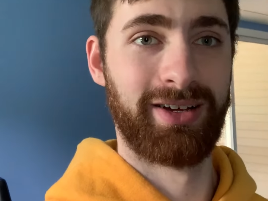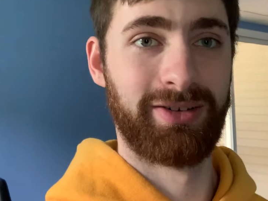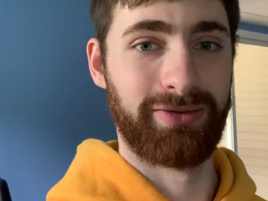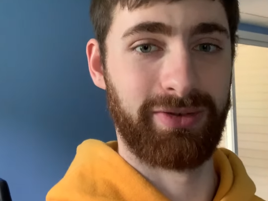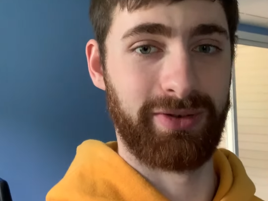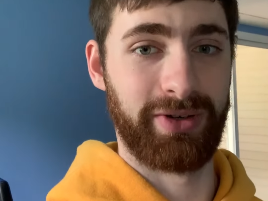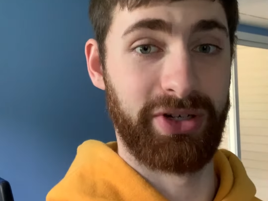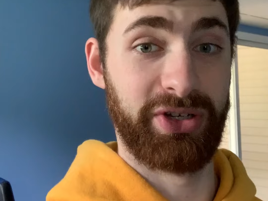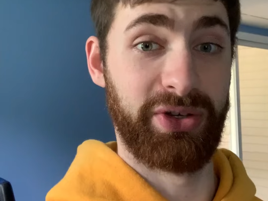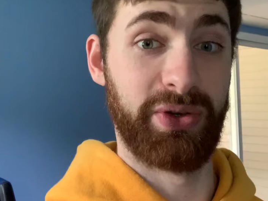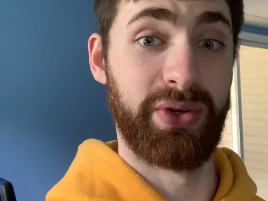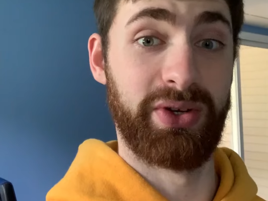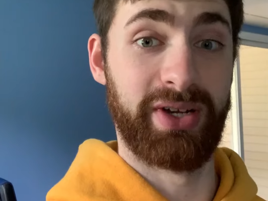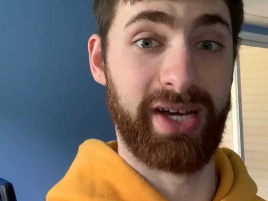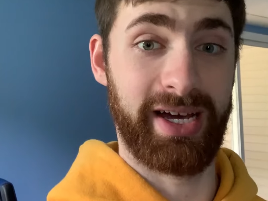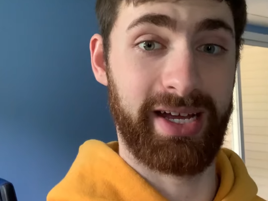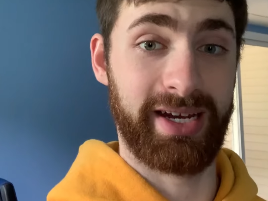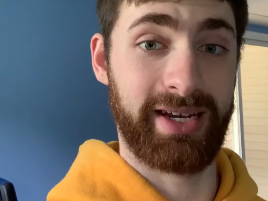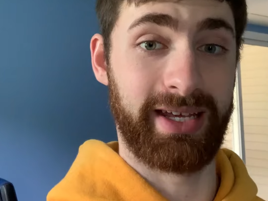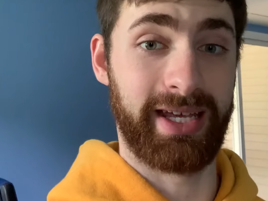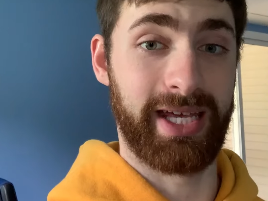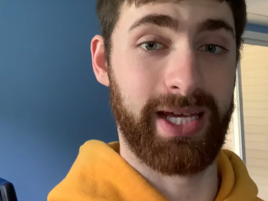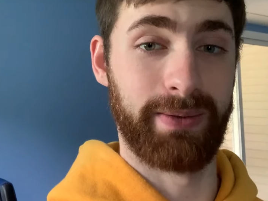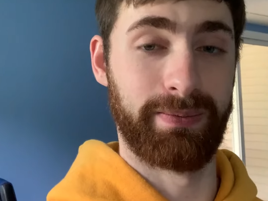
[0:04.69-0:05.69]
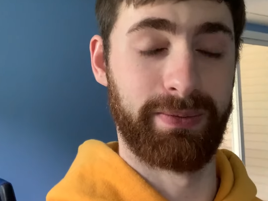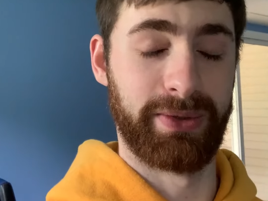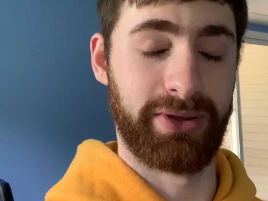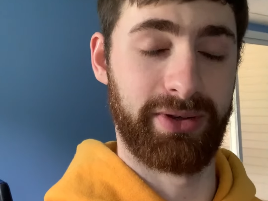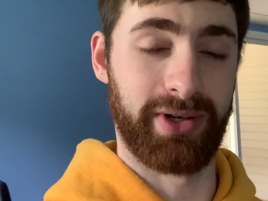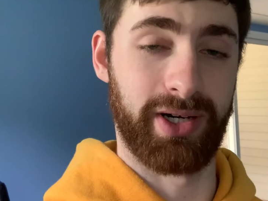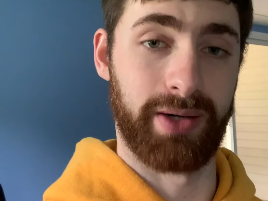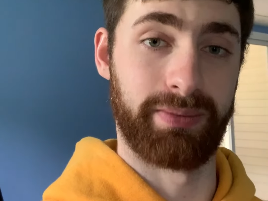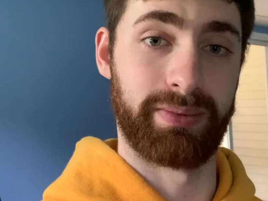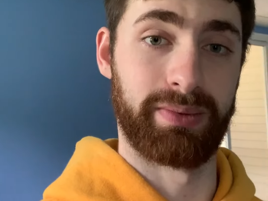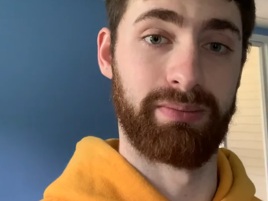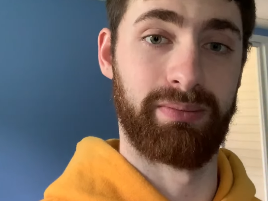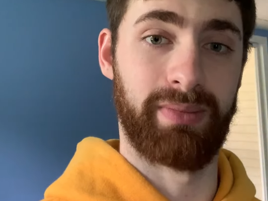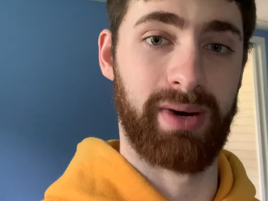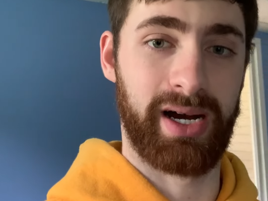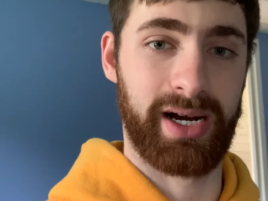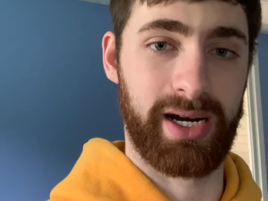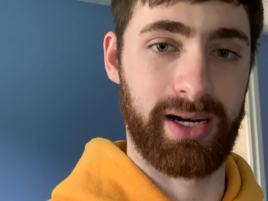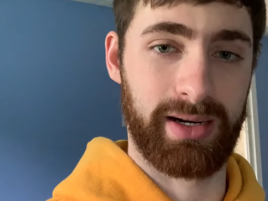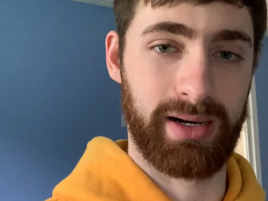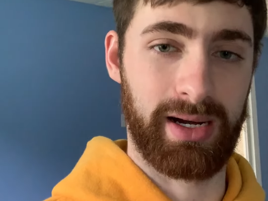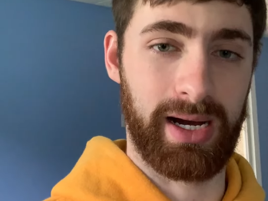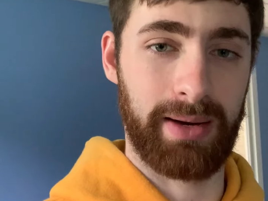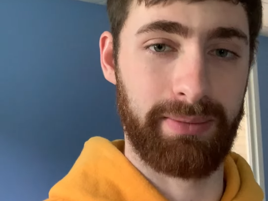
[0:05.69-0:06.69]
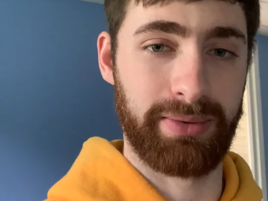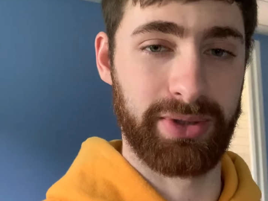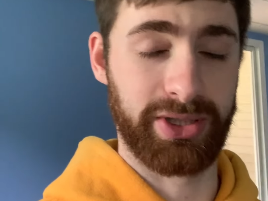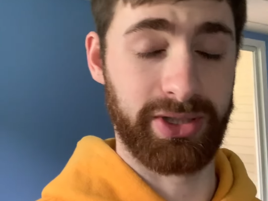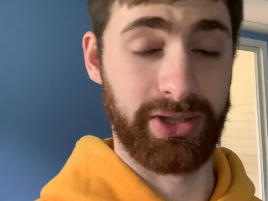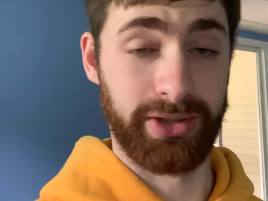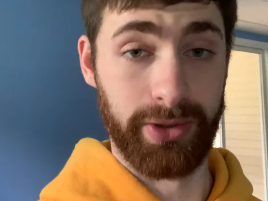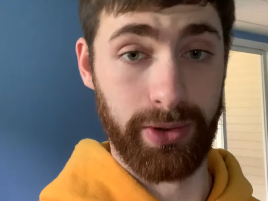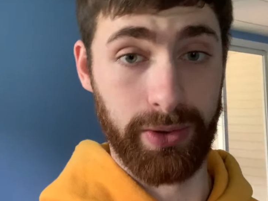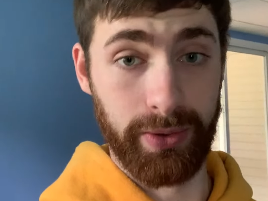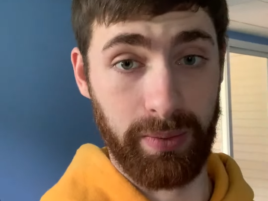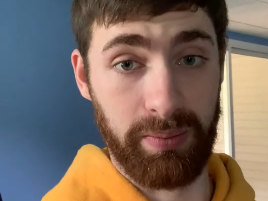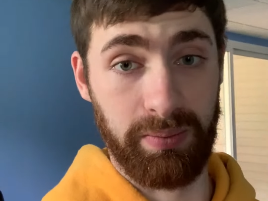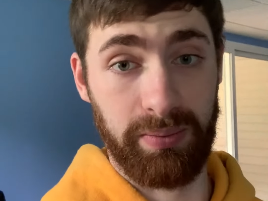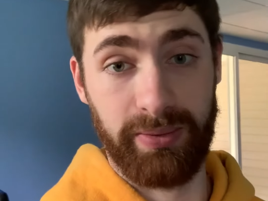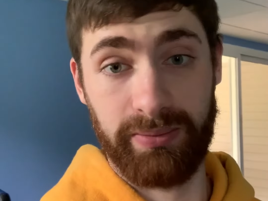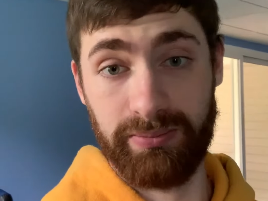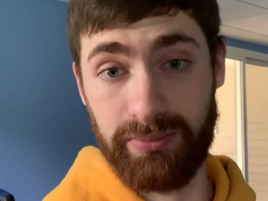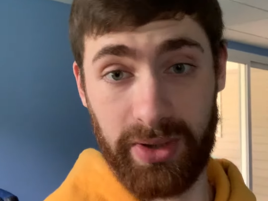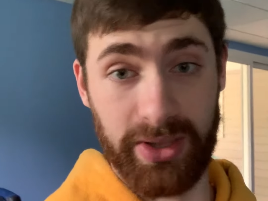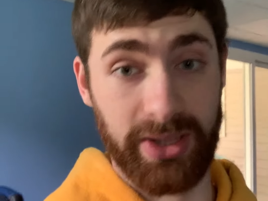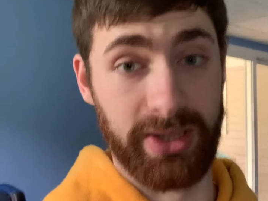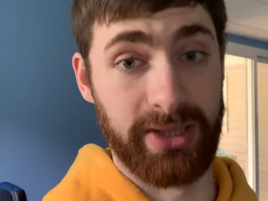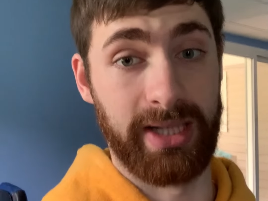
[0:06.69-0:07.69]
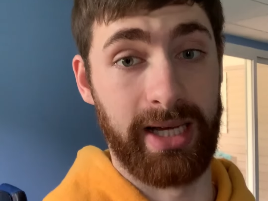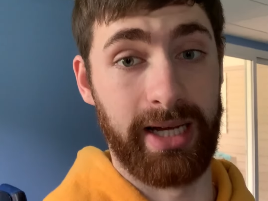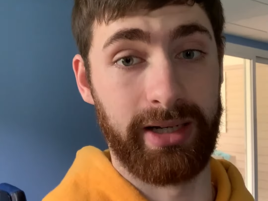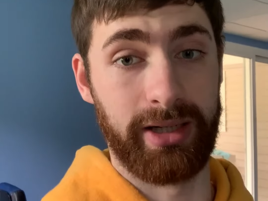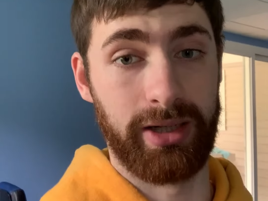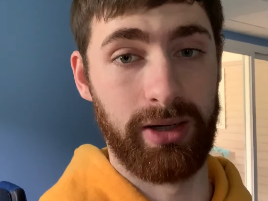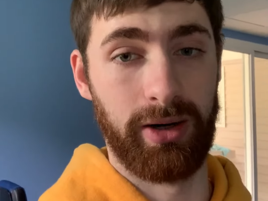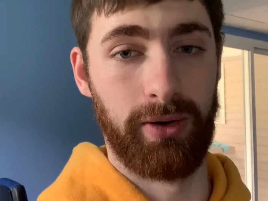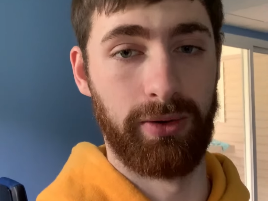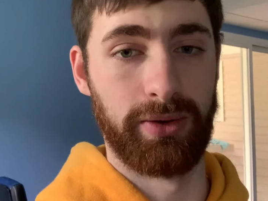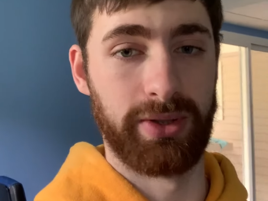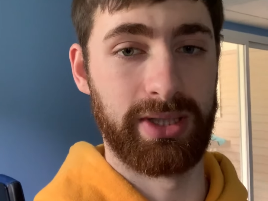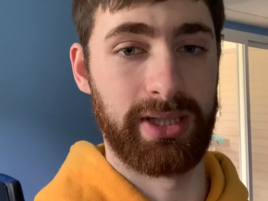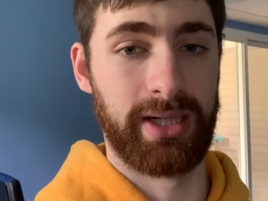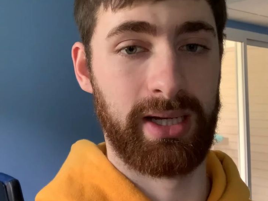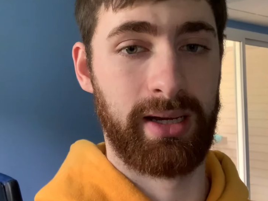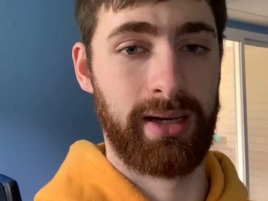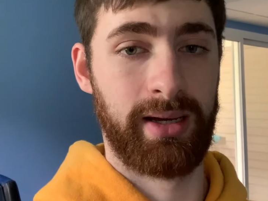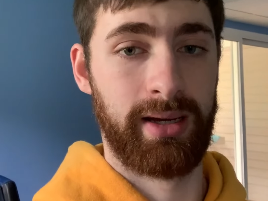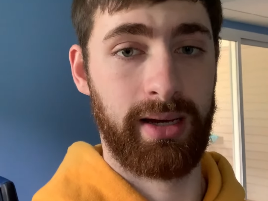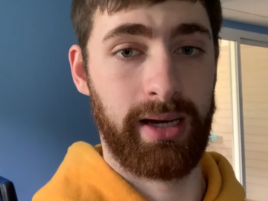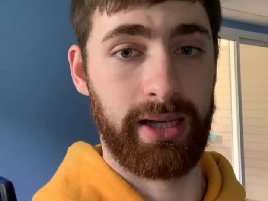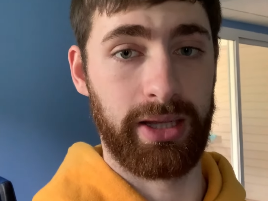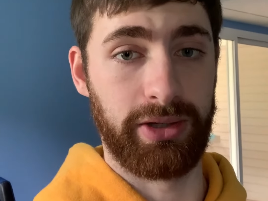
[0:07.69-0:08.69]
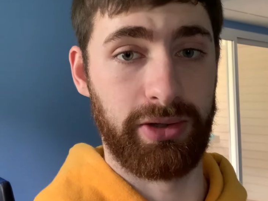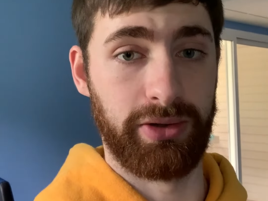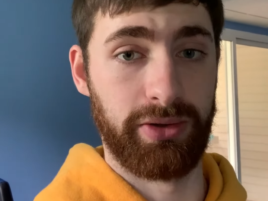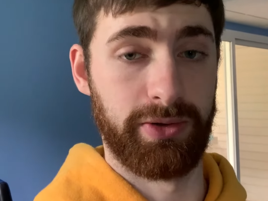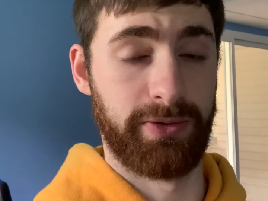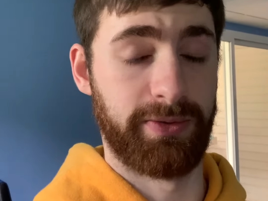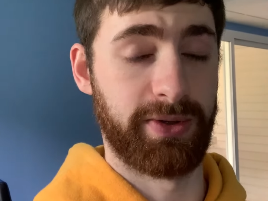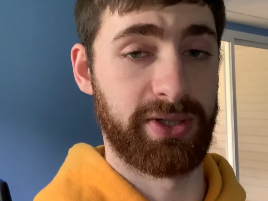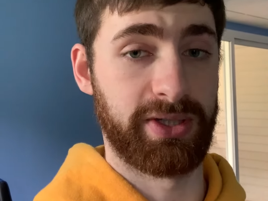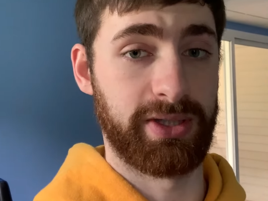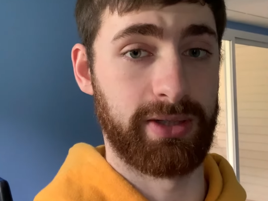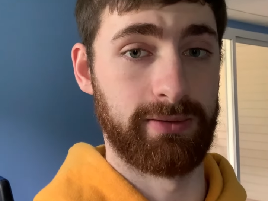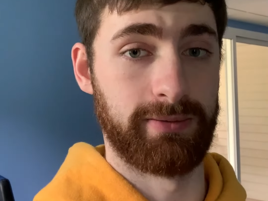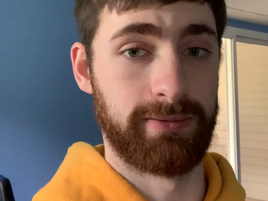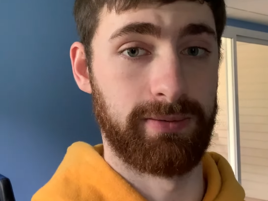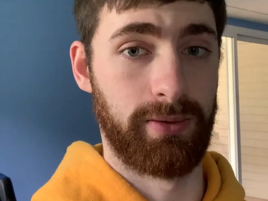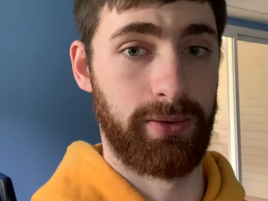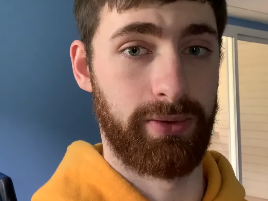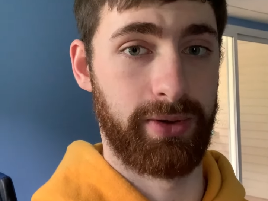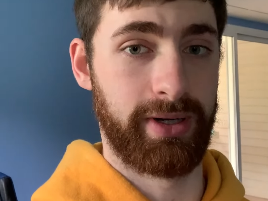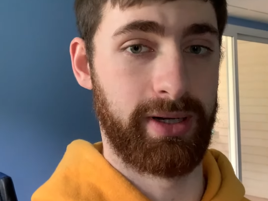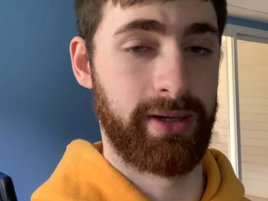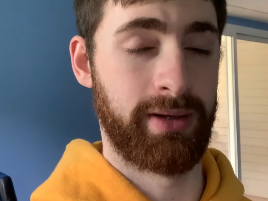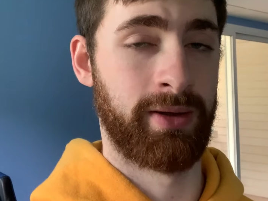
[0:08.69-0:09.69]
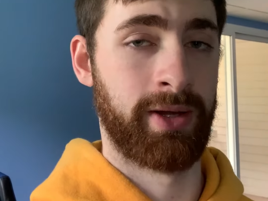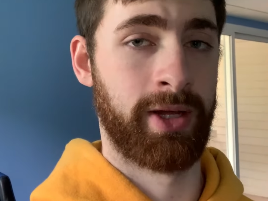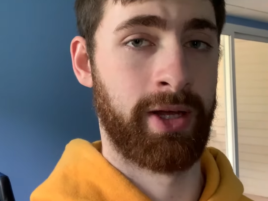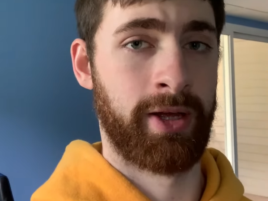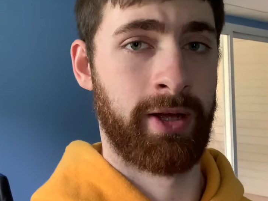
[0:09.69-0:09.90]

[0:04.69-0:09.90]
reuniting him with Urban Meyer, obviously, who was his head coach at the University of Florida.